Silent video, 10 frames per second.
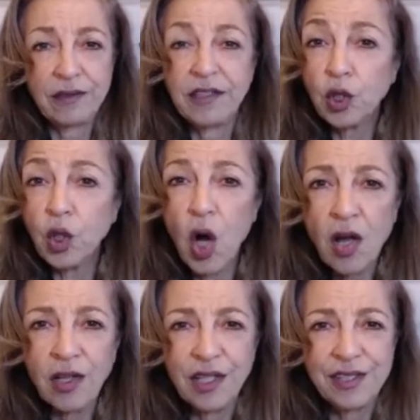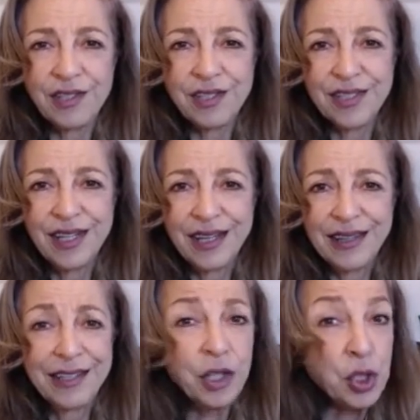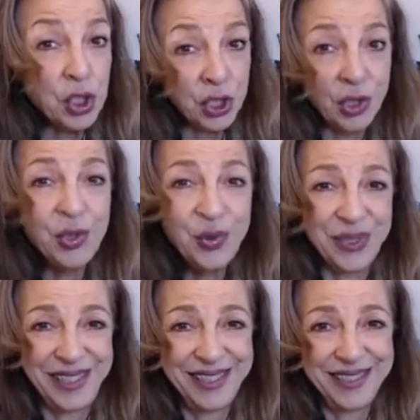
their colleagues, their children,